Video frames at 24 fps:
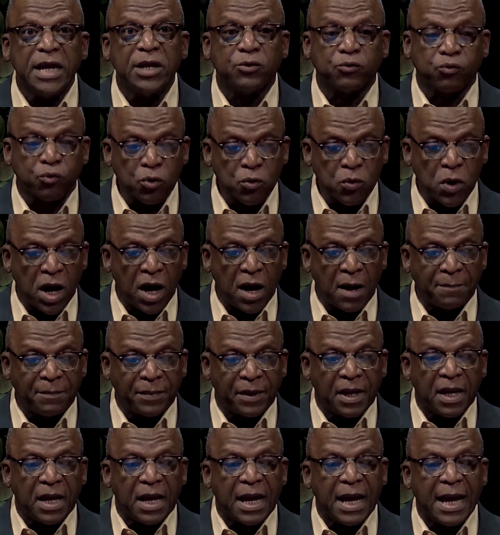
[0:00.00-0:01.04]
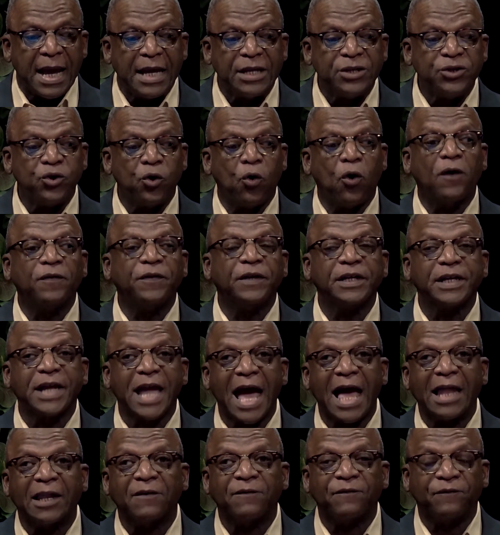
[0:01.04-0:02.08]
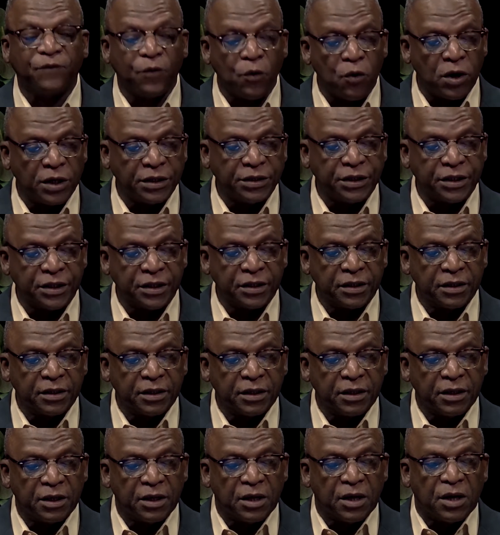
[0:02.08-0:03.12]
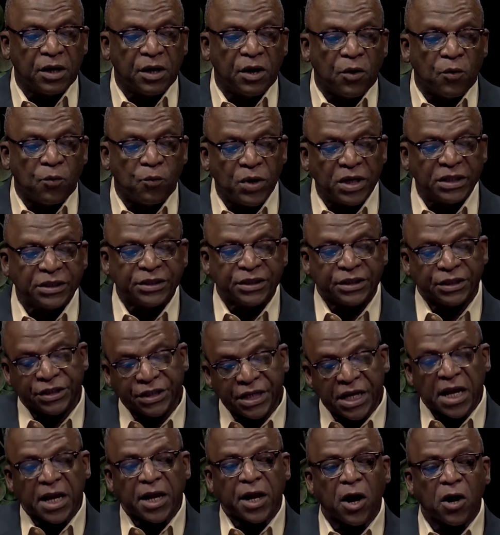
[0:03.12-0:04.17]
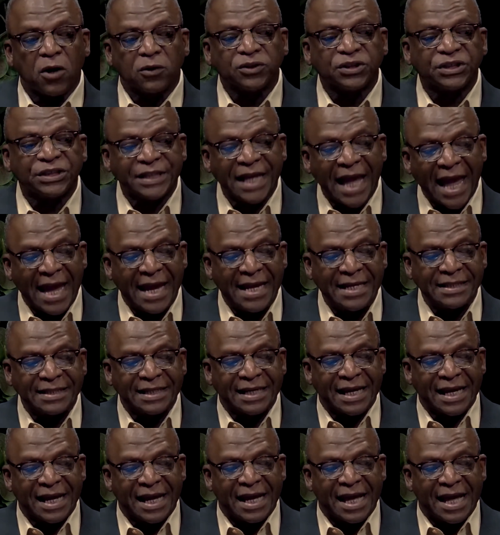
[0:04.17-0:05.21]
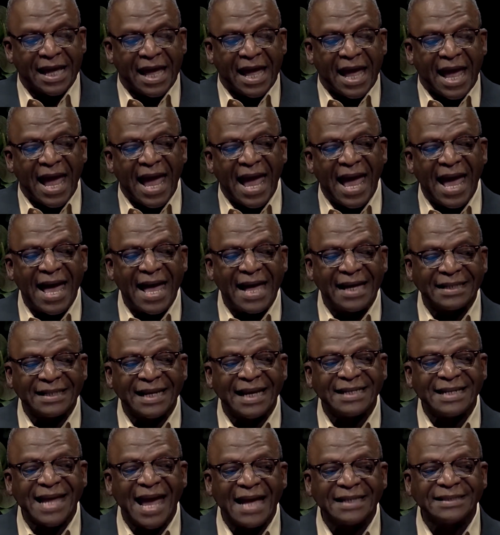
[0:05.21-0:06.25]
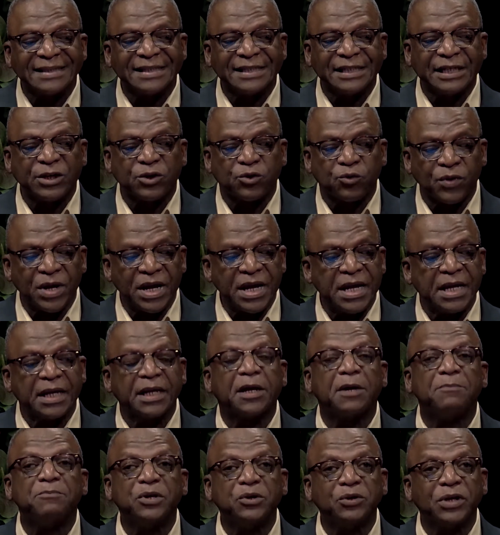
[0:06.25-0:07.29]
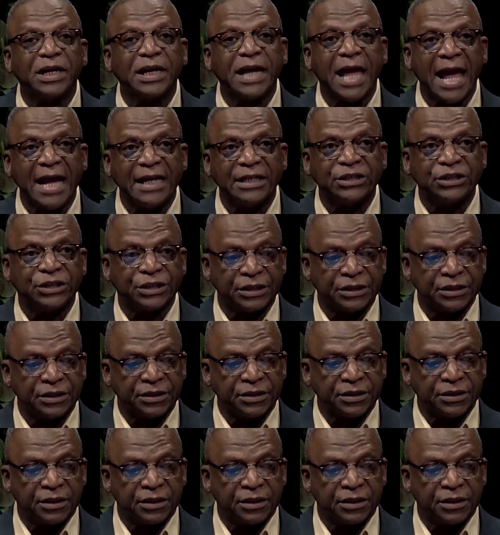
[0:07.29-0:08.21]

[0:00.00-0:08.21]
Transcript: He grew up in Northern California, went to Chico State, and has a degree in communication.